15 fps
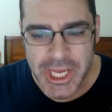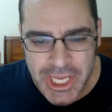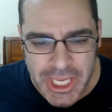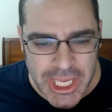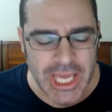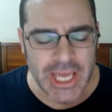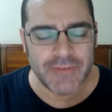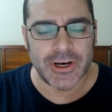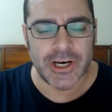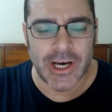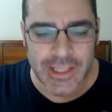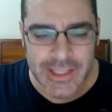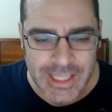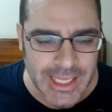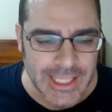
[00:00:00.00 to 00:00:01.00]

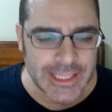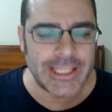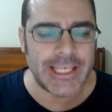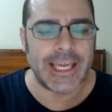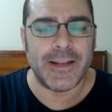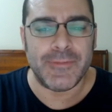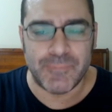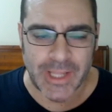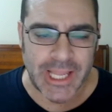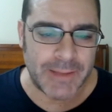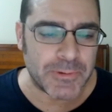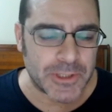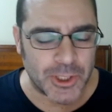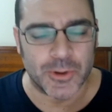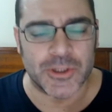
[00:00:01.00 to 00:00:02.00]
evil elite
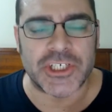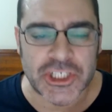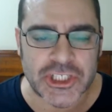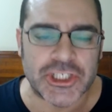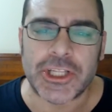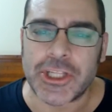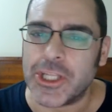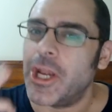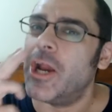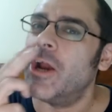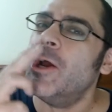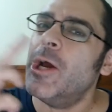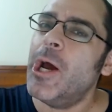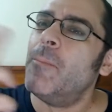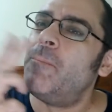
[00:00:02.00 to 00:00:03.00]
people who are just sitting there
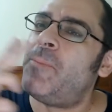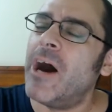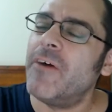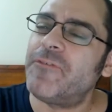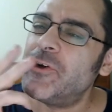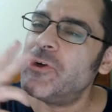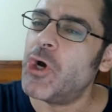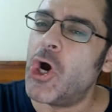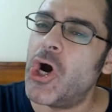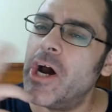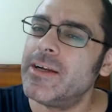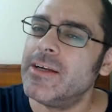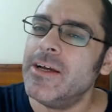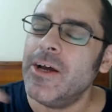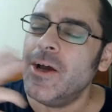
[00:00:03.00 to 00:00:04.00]
puffing
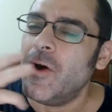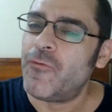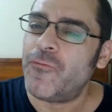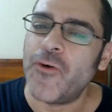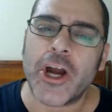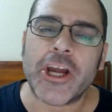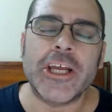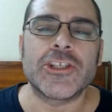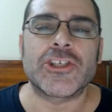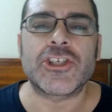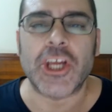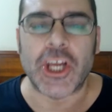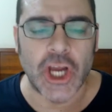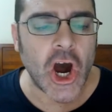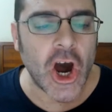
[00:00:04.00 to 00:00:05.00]
on fucking
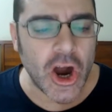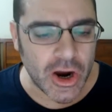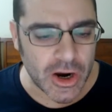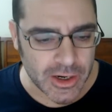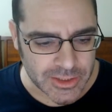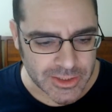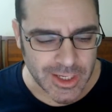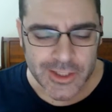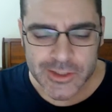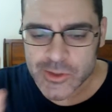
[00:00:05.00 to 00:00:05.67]
cigars,